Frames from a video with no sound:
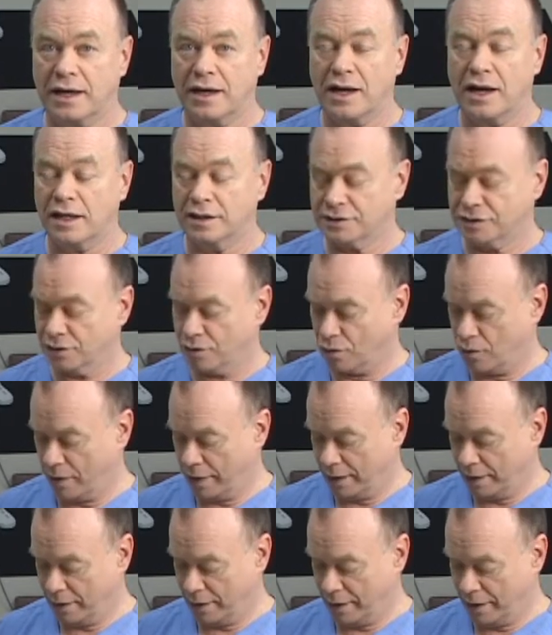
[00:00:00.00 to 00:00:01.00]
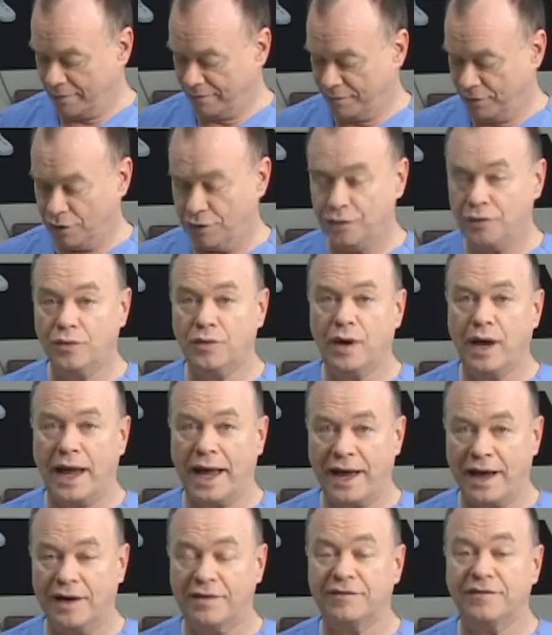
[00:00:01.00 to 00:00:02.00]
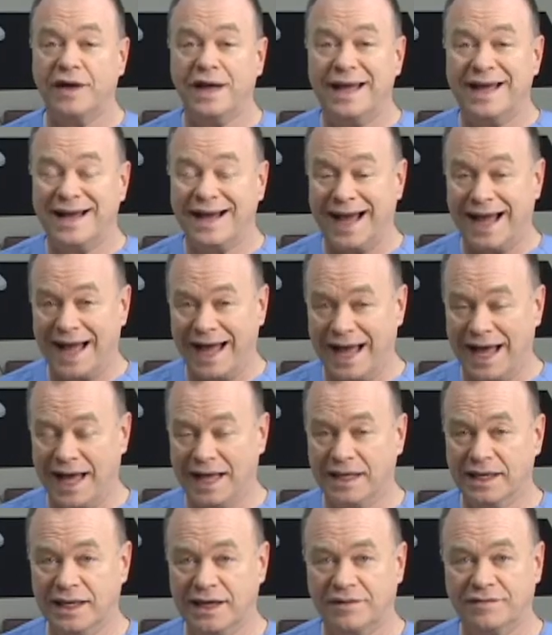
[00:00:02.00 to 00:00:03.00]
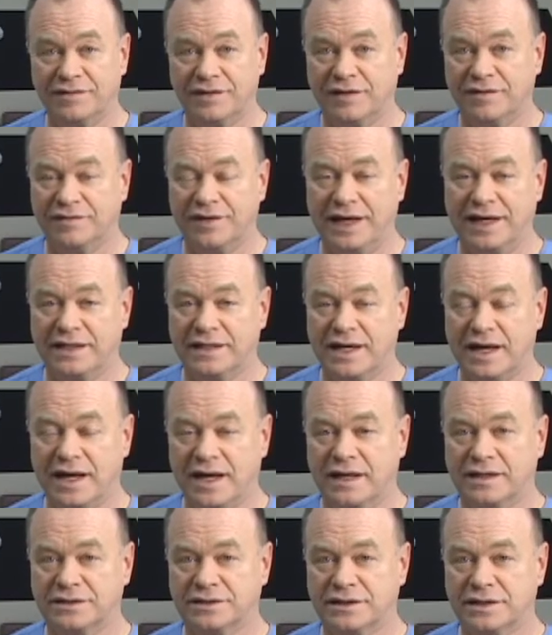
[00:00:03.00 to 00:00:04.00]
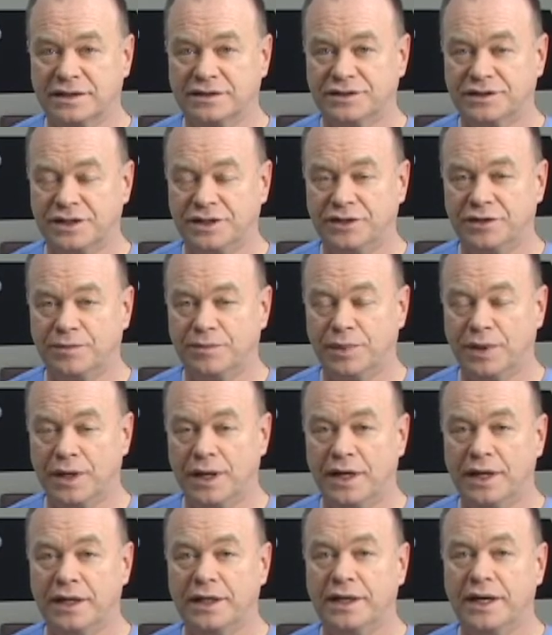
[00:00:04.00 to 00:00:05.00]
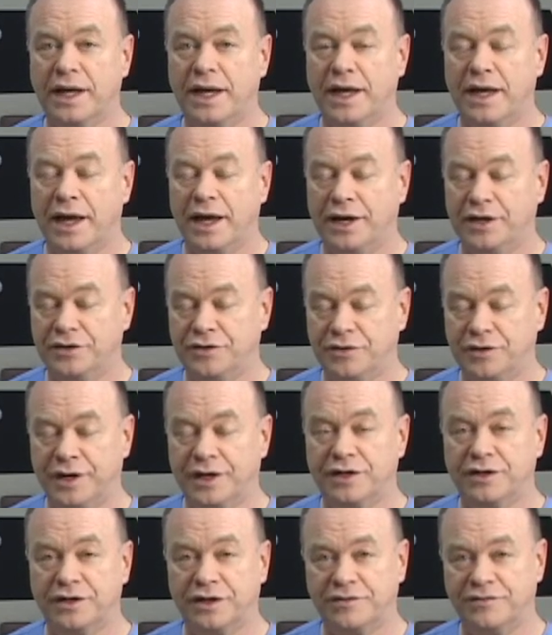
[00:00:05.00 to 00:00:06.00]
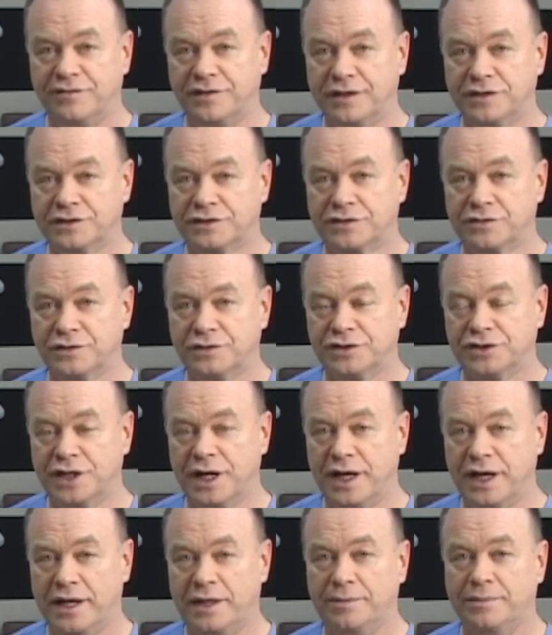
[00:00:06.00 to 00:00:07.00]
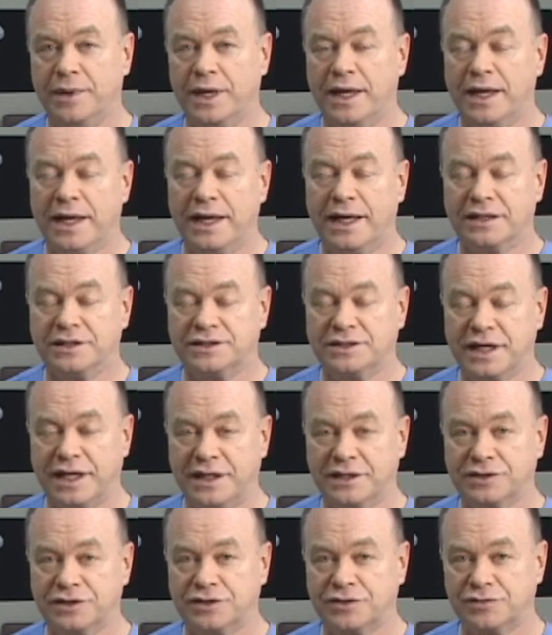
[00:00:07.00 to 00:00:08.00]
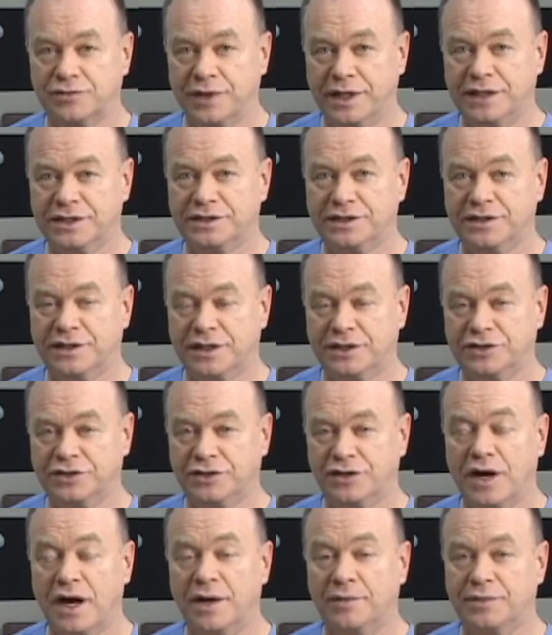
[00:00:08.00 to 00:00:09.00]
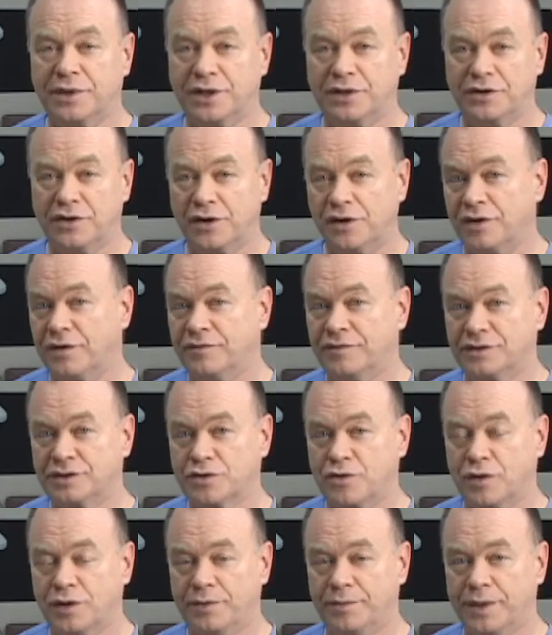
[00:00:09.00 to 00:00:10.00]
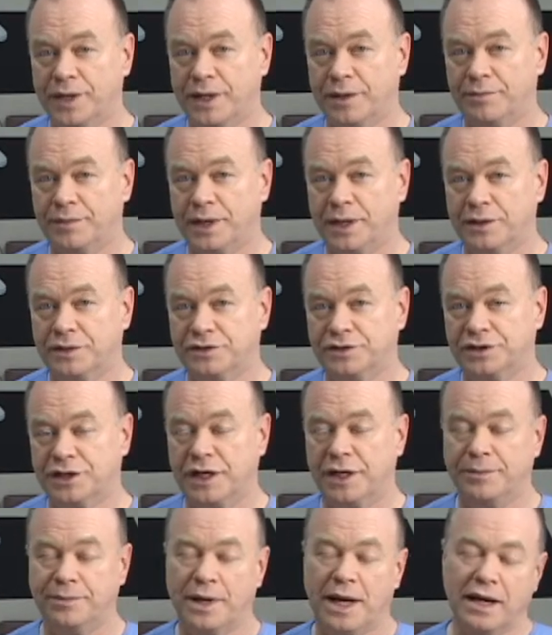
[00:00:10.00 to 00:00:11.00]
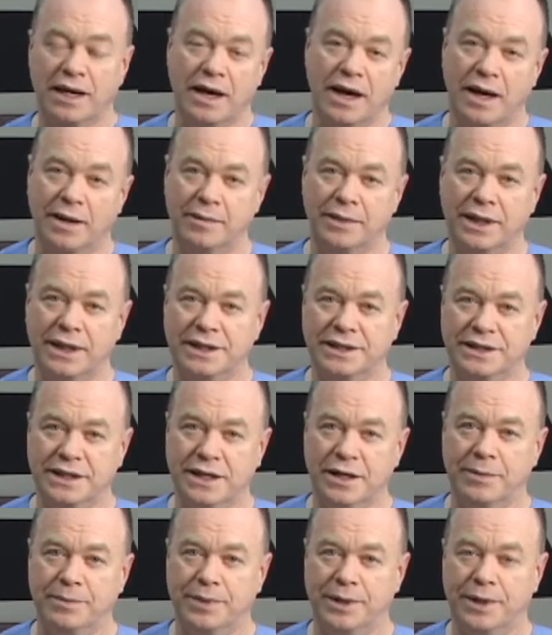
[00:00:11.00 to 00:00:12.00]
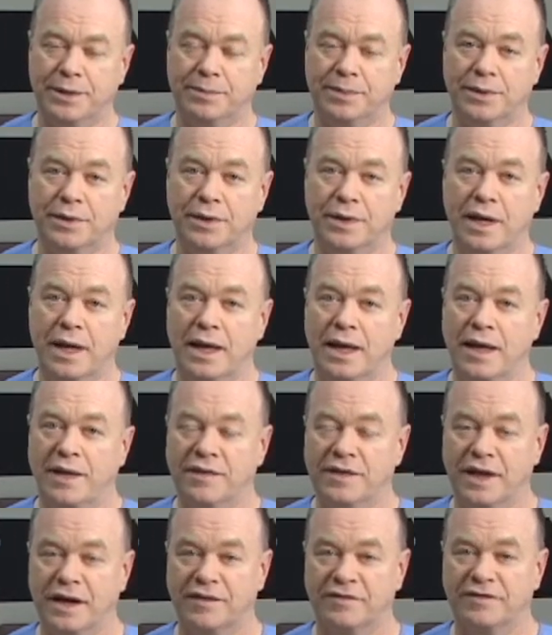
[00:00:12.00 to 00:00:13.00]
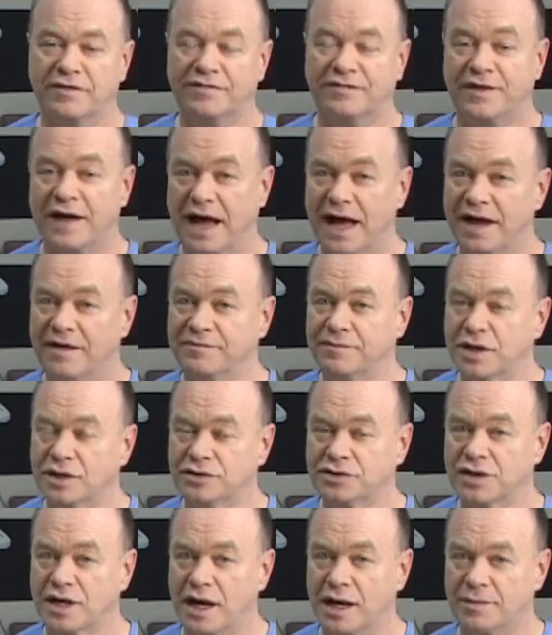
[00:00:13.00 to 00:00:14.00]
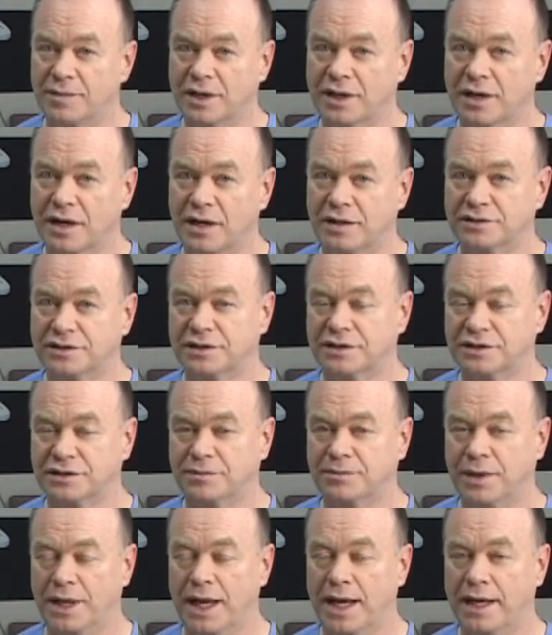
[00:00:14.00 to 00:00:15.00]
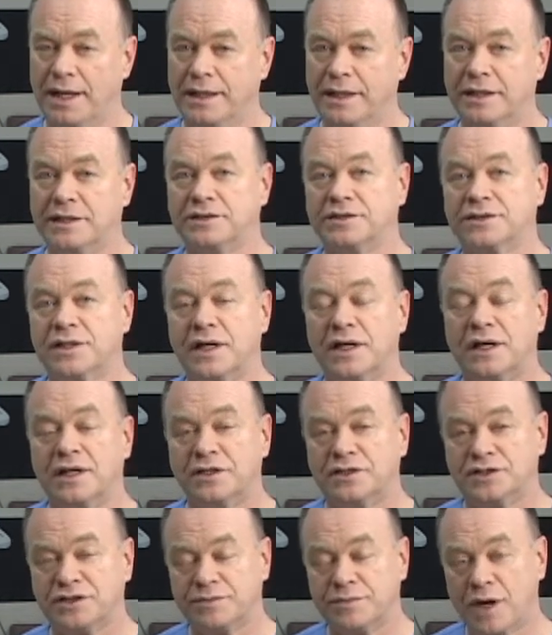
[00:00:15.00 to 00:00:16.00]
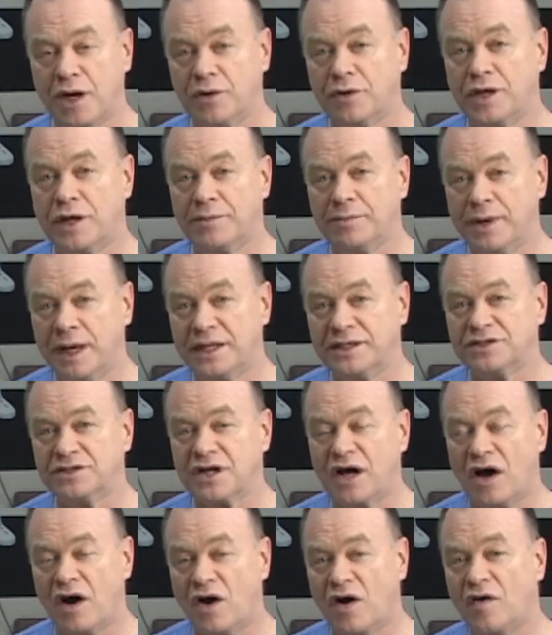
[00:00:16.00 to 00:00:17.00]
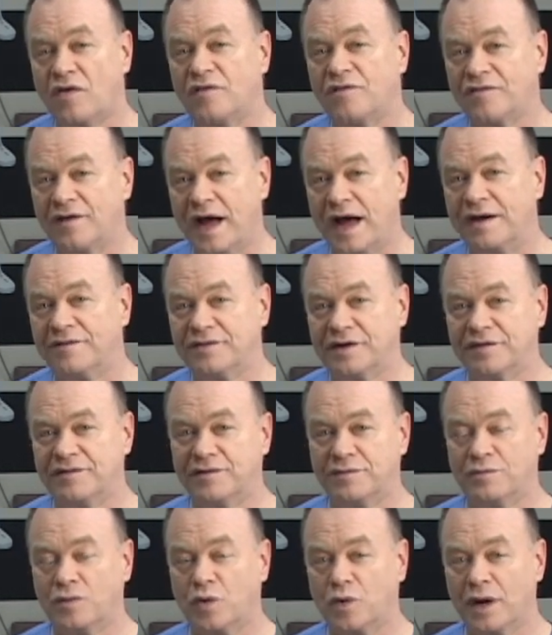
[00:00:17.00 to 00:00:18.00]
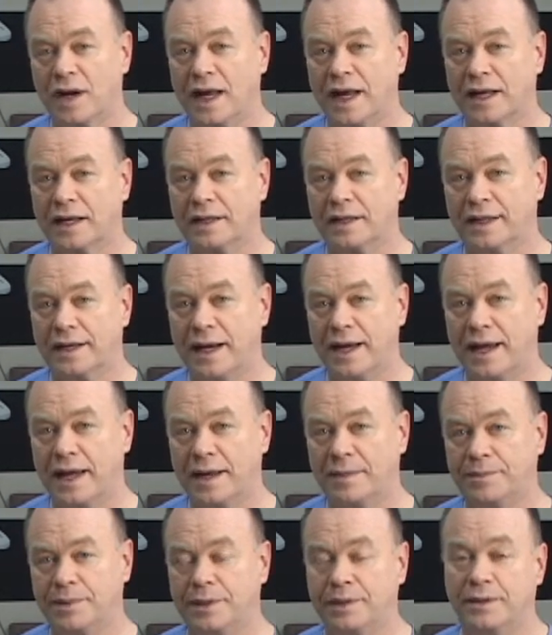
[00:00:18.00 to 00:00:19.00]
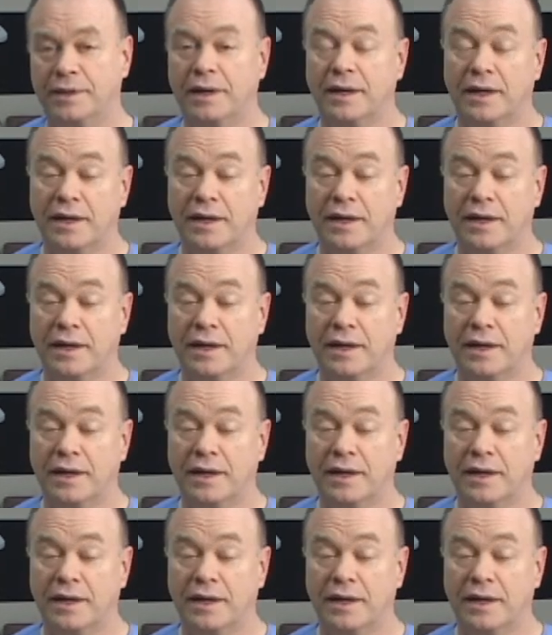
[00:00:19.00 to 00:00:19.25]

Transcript: Consequently, if you have a high level of antioxidants in your blood and you're in good physical shape, it stands to reason that your optic nerve is going to be in better shape. I commonly tell people that of the five most common causes of blindness, Smoking makes all five of them more likely to happen.